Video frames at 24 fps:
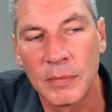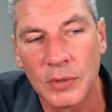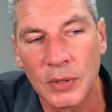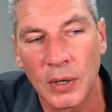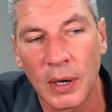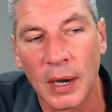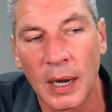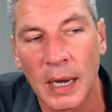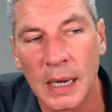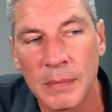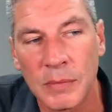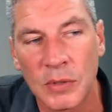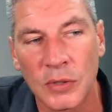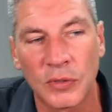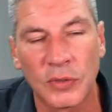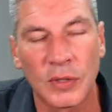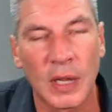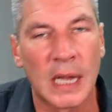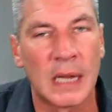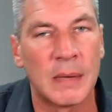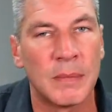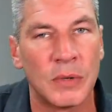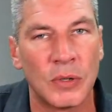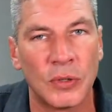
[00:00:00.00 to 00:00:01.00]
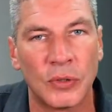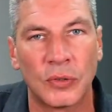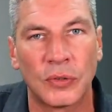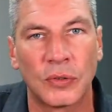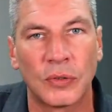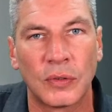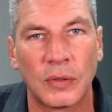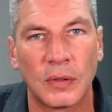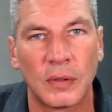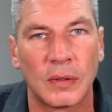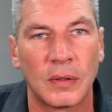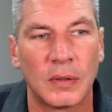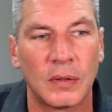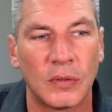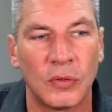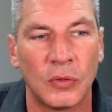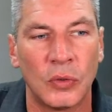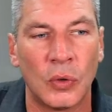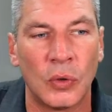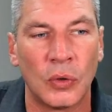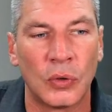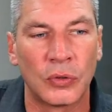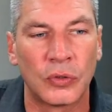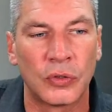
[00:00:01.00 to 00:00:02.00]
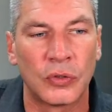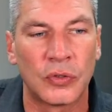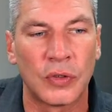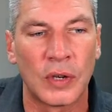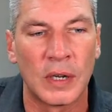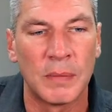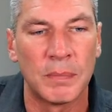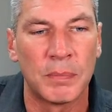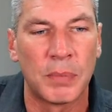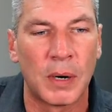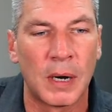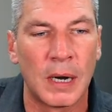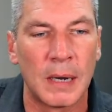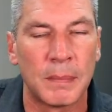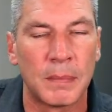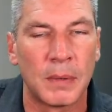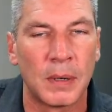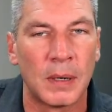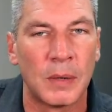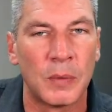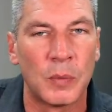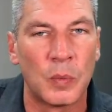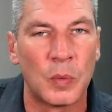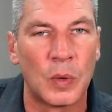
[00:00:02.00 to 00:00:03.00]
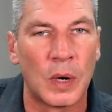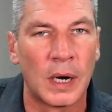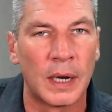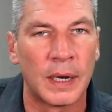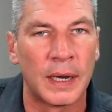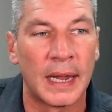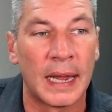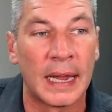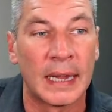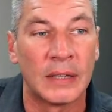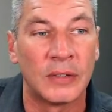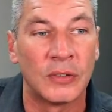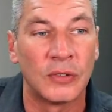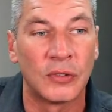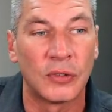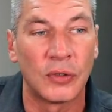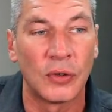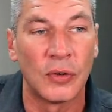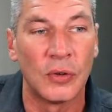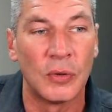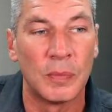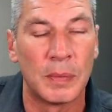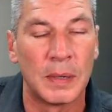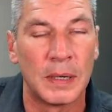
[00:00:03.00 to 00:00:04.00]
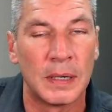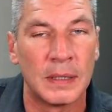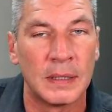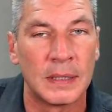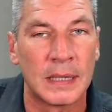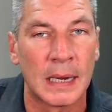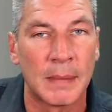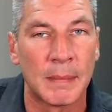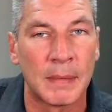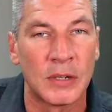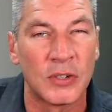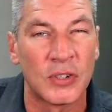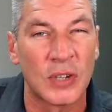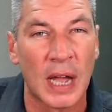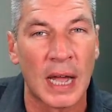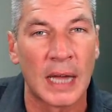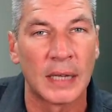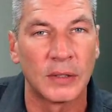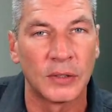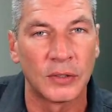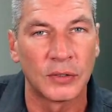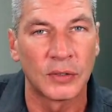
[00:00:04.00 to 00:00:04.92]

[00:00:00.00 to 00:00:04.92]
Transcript: time, the same as Nord Stream pipeline 1 and 2 being damaged at the